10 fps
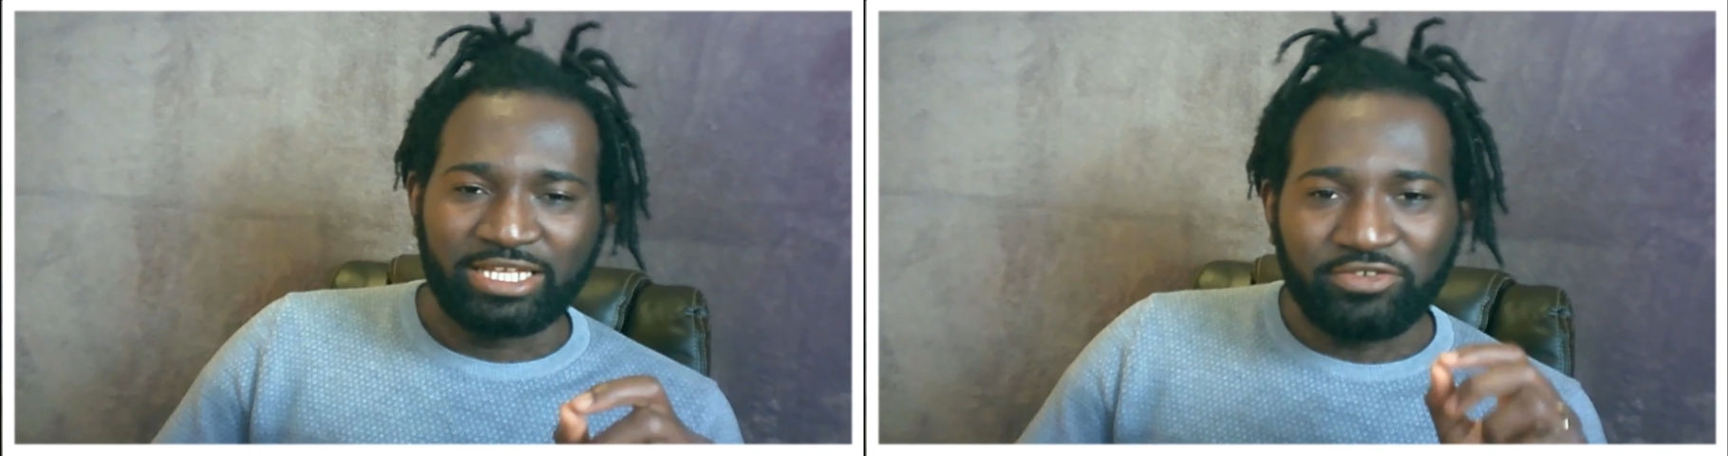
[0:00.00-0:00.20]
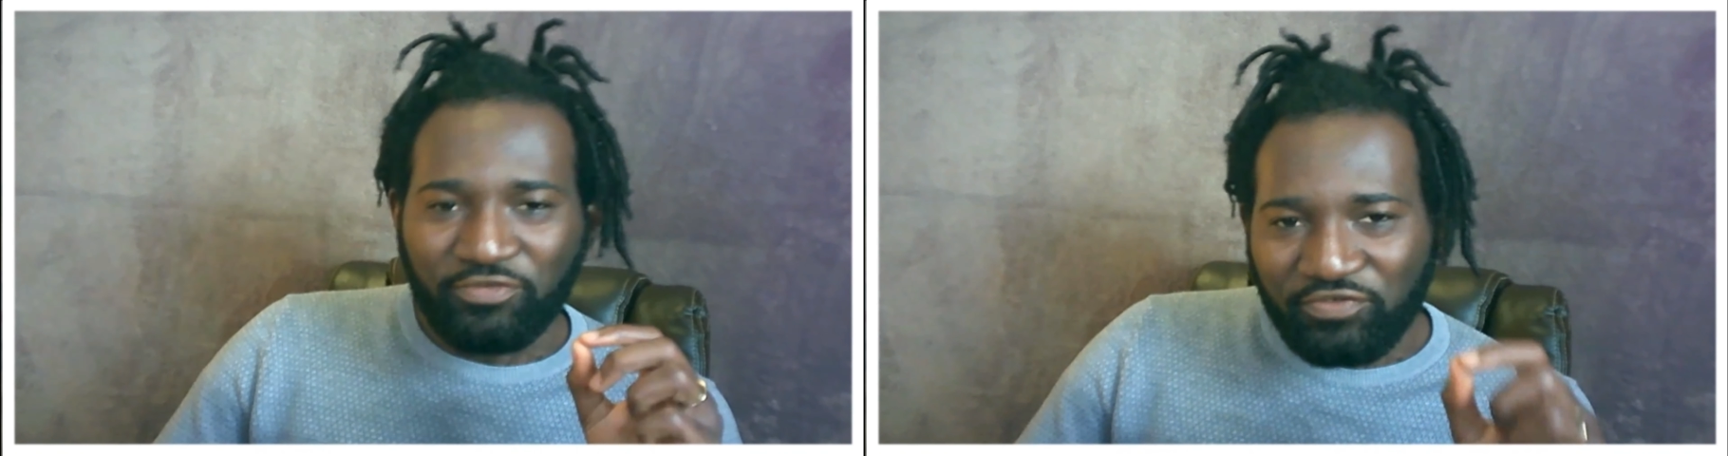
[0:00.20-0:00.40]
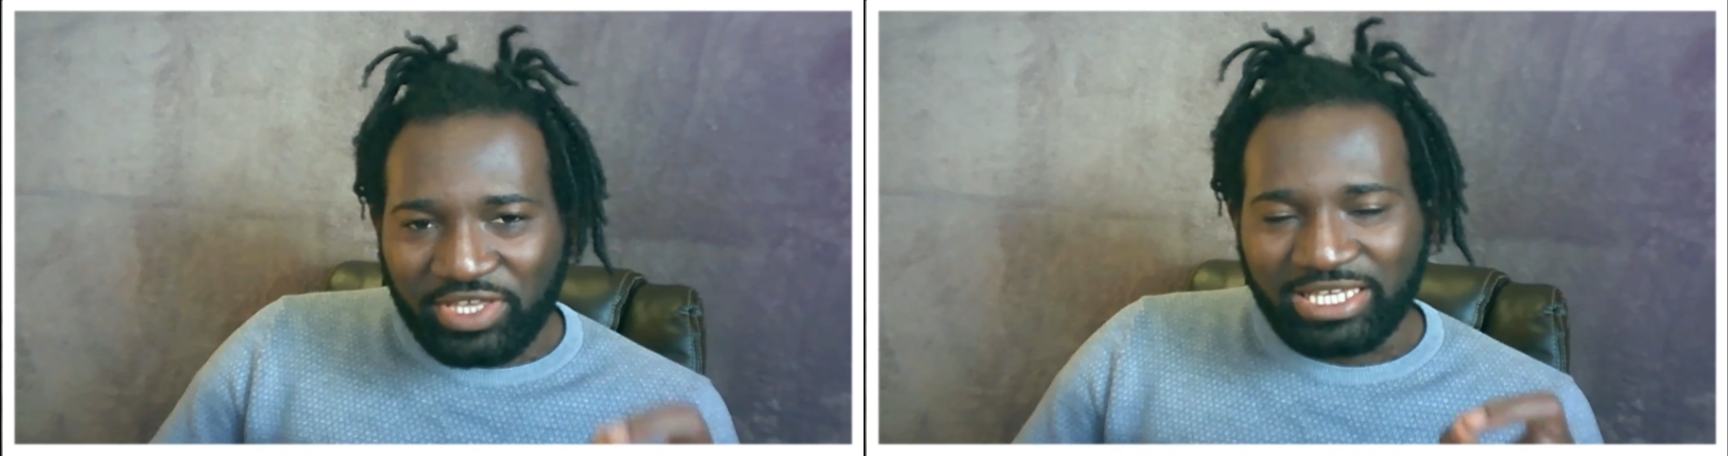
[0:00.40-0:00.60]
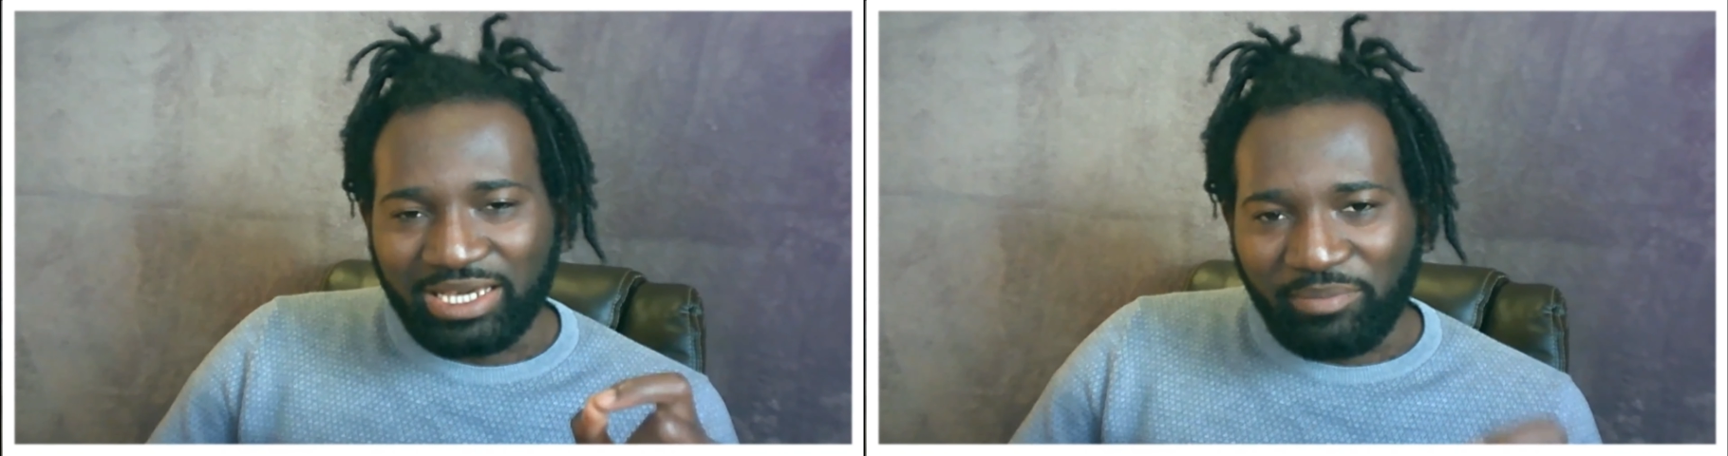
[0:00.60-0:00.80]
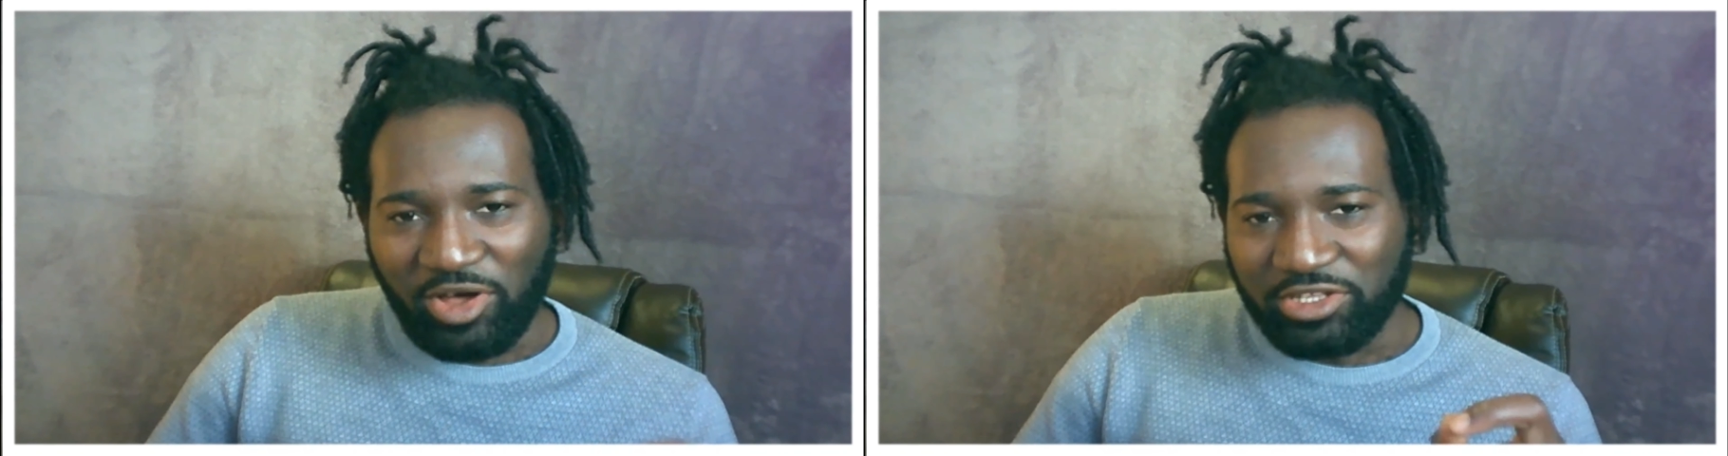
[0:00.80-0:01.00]
to think
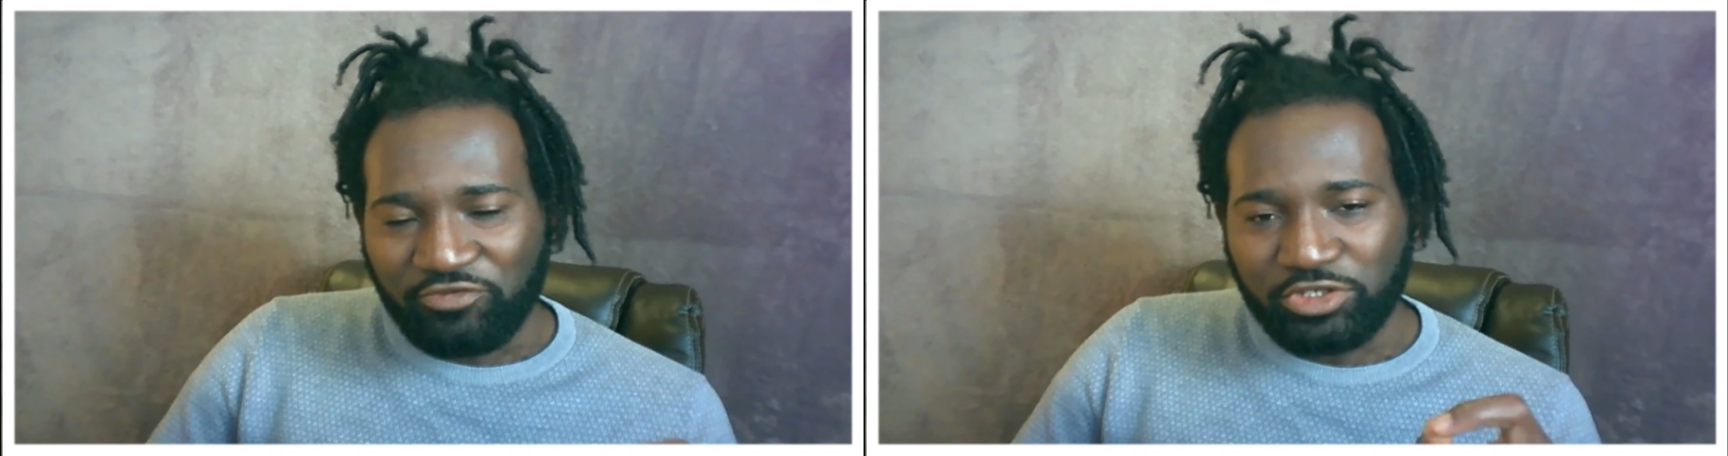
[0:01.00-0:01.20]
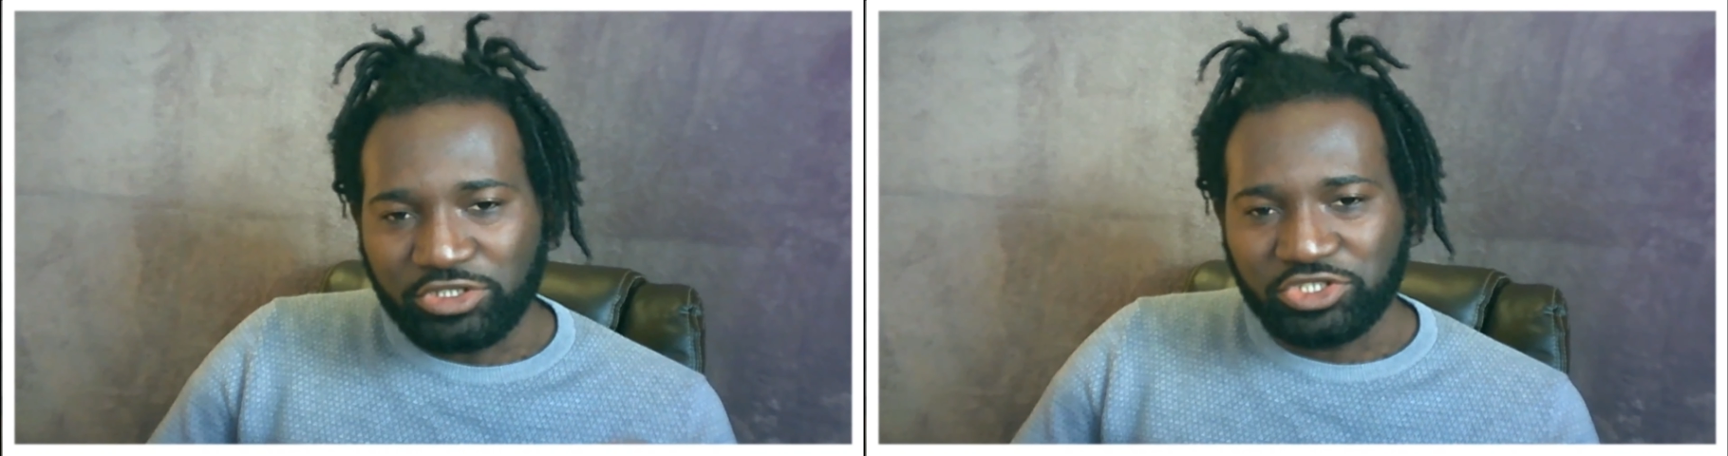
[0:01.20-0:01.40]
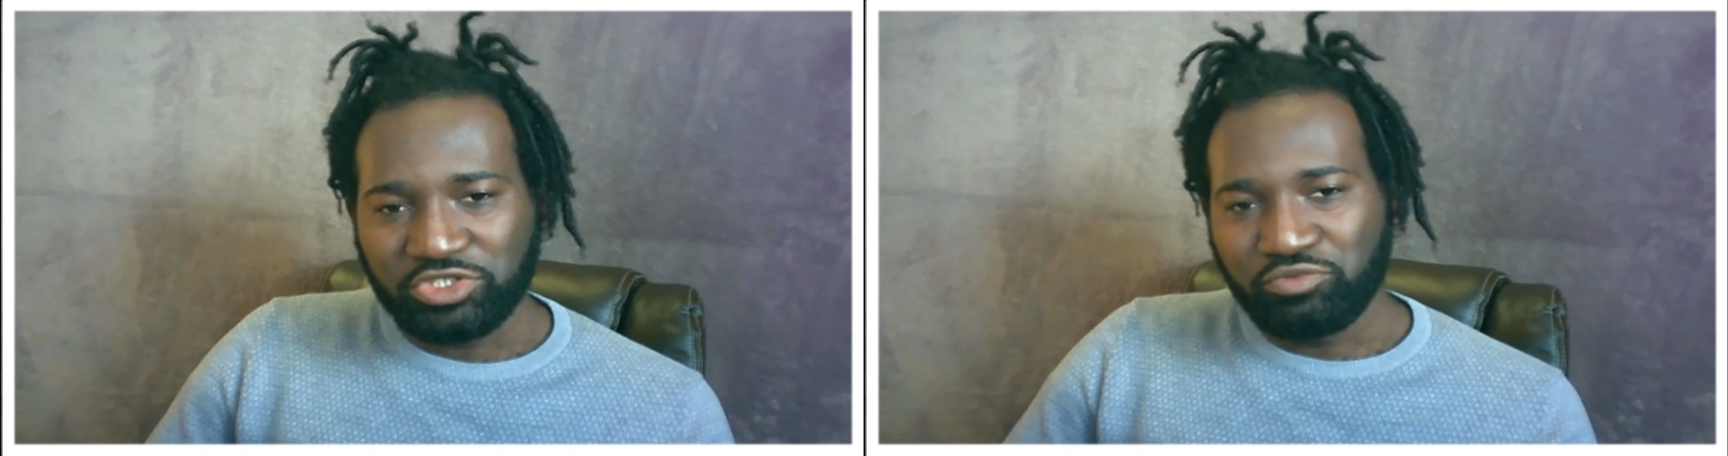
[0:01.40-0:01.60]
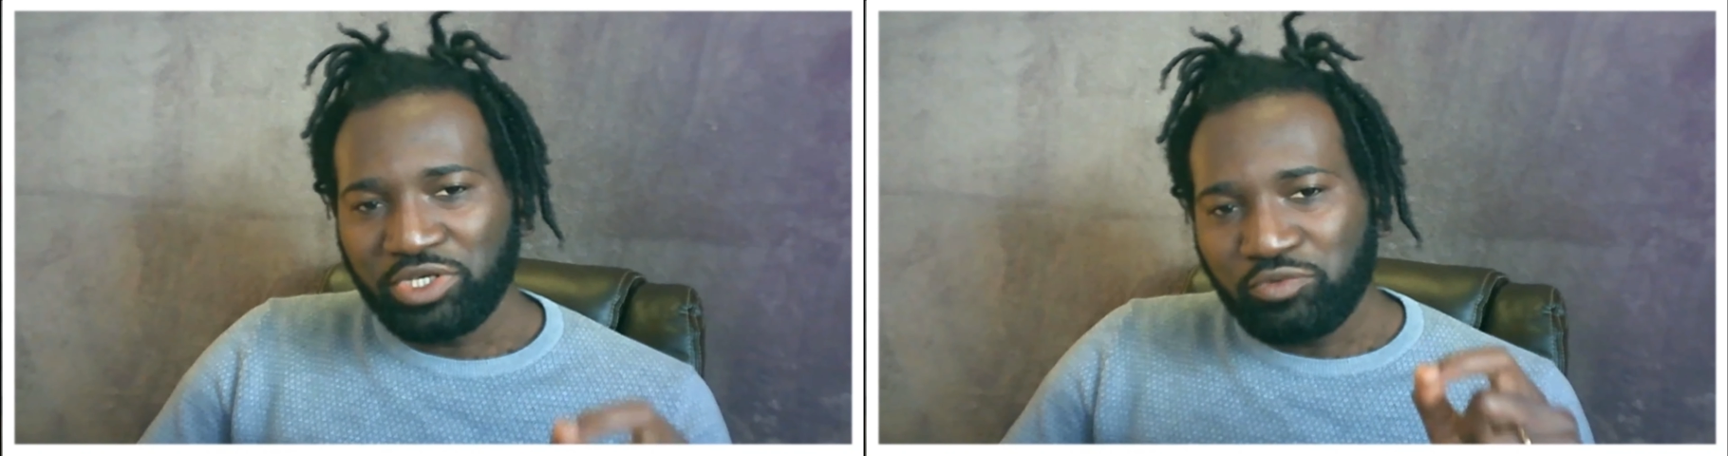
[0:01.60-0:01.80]
about the future we